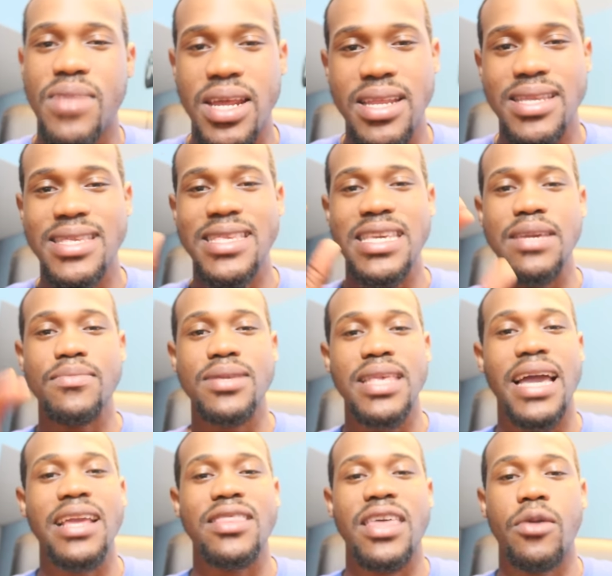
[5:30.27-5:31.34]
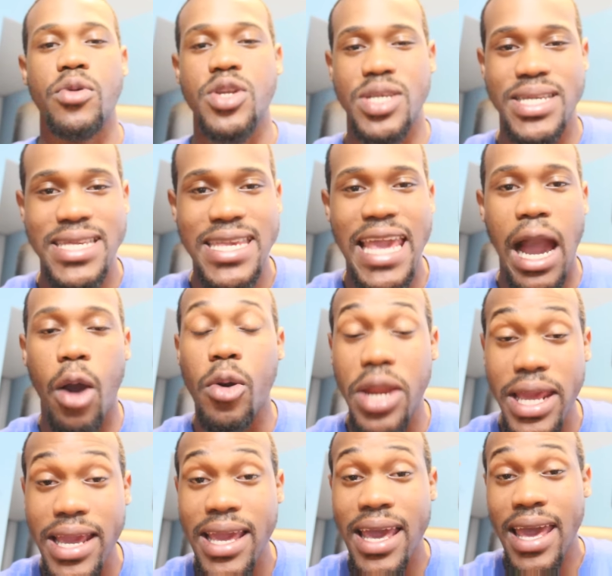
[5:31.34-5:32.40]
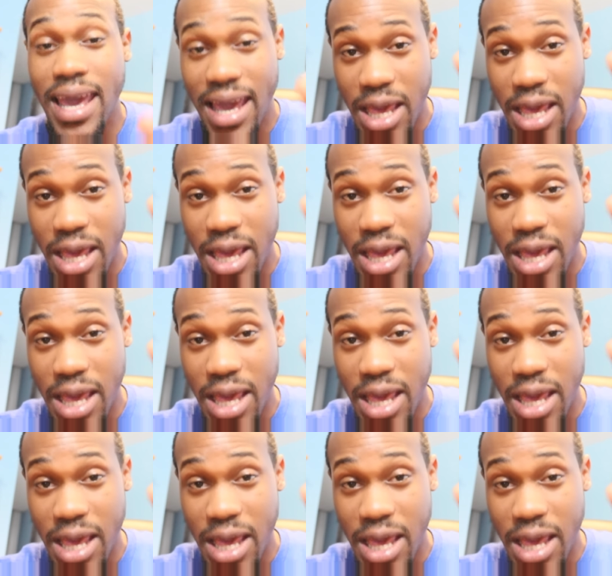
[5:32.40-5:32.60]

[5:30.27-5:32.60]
but it seems like they were just scouting